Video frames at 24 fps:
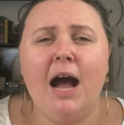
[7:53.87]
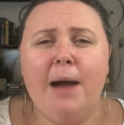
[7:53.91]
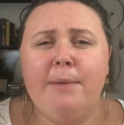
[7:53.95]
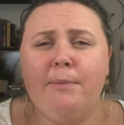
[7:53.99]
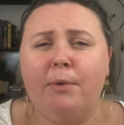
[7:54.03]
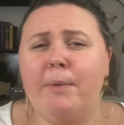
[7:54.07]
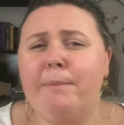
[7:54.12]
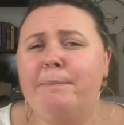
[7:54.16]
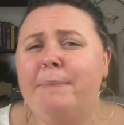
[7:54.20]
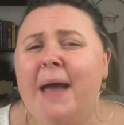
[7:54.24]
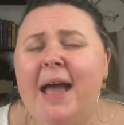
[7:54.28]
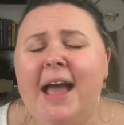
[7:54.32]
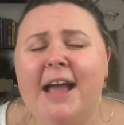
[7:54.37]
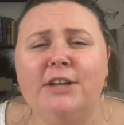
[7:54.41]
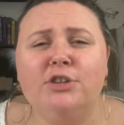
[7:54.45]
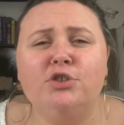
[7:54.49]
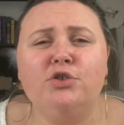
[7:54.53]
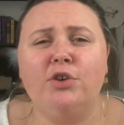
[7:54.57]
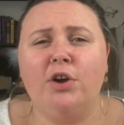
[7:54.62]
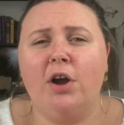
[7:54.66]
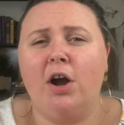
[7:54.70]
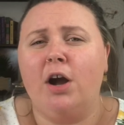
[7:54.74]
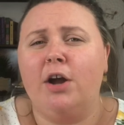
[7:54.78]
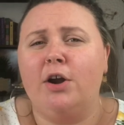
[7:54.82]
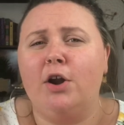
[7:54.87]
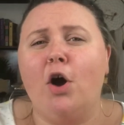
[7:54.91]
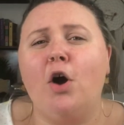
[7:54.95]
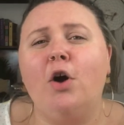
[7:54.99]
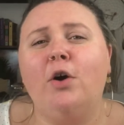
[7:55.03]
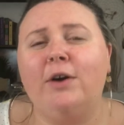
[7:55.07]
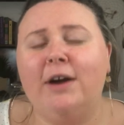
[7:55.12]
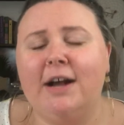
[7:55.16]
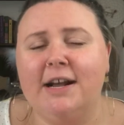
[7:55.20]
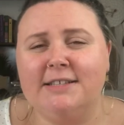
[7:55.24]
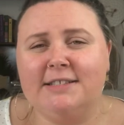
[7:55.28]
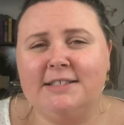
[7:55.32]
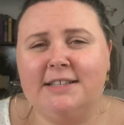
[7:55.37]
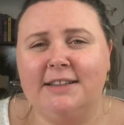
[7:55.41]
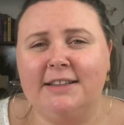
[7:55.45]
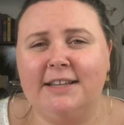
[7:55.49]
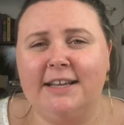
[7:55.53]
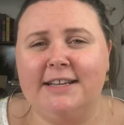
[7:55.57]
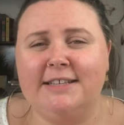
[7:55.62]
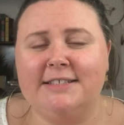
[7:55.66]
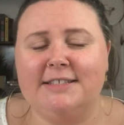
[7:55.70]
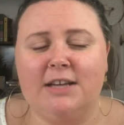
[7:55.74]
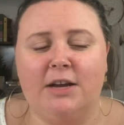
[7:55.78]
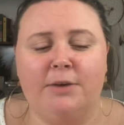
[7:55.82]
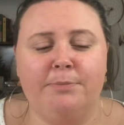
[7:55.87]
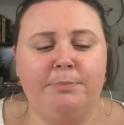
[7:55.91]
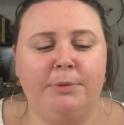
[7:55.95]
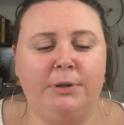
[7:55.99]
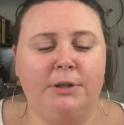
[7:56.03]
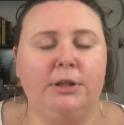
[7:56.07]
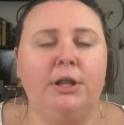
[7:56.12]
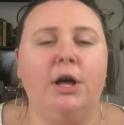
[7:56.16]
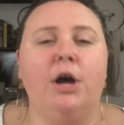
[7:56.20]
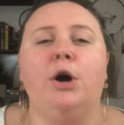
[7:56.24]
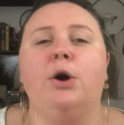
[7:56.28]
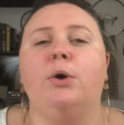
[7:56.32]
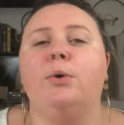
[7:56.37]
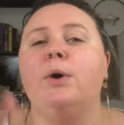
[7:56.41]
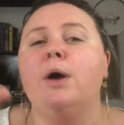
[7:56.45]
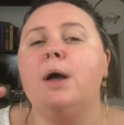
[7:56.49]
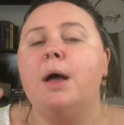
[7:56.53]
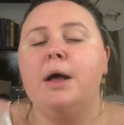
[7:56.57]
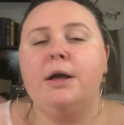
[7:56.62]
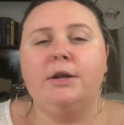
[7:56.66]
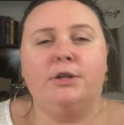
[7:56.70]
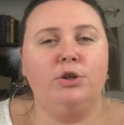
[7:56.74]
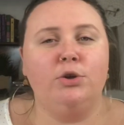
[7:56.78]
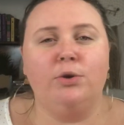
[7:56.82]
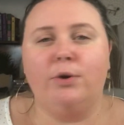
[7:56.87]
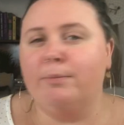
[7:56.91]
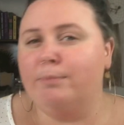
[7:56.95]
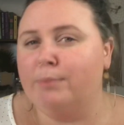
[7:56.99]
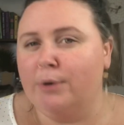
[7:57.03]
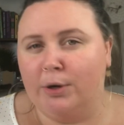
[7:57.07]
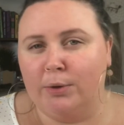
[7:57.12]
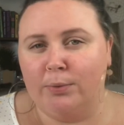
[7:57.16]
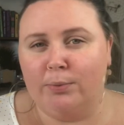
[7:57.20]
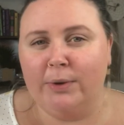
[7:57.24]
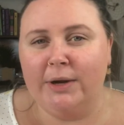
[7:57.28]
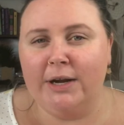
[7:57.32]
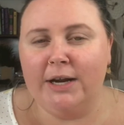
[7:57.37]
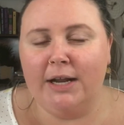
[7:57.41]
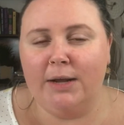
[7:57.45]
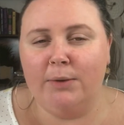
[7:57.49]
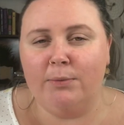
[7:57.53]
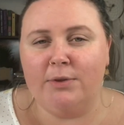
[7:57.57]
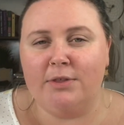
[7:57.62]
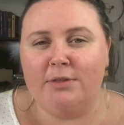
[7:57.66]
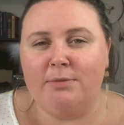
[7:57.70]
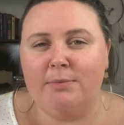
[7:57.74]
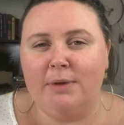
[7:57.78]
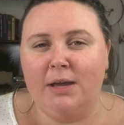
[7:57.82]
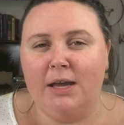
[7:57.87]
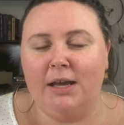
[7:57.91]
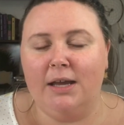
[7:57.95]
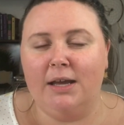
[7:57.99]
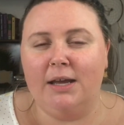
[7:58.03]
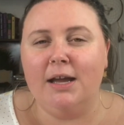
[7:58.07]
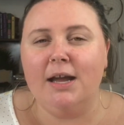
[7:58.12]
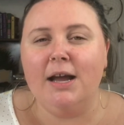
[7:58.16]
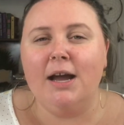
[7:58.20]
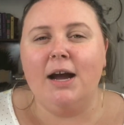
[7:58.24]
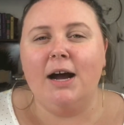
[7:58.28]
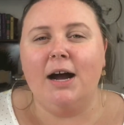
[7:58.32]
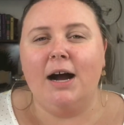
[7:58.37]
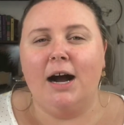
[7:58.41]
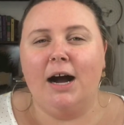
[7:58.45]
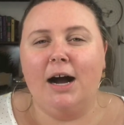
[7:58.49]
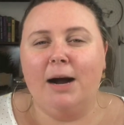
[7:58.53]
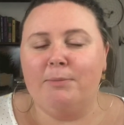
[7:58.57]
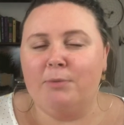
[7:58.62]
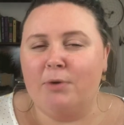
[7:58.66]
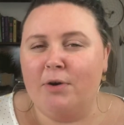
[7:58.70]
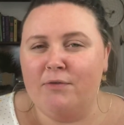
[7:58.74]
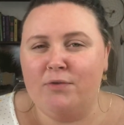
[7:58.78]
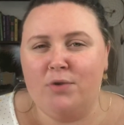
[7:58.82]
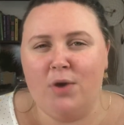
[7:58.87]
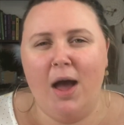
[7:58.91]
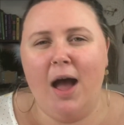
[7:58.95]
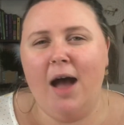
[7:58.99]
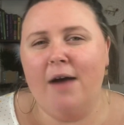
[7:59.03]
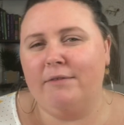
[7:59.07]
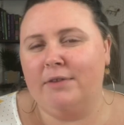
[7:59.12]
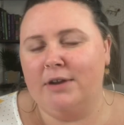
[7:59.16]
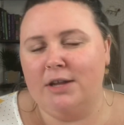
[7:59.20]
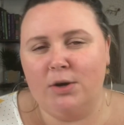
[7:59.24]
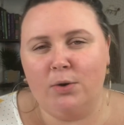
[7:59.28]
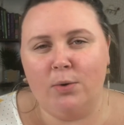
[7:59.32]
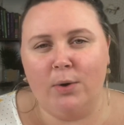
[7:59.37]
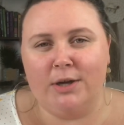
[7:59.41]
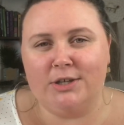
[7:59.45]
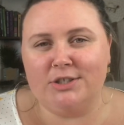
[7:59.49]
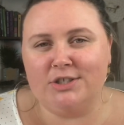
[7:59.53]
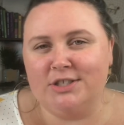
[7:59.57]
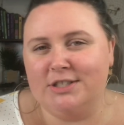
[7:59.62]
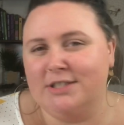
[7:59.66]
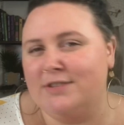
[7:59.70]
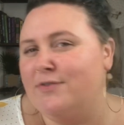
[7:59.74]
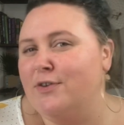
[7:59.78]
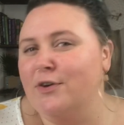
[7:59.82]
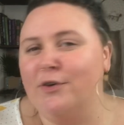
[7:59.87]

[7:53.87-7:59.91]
I'm on Patreon, all kinds of links below. You can book a reading with me, um, or if you have any questions,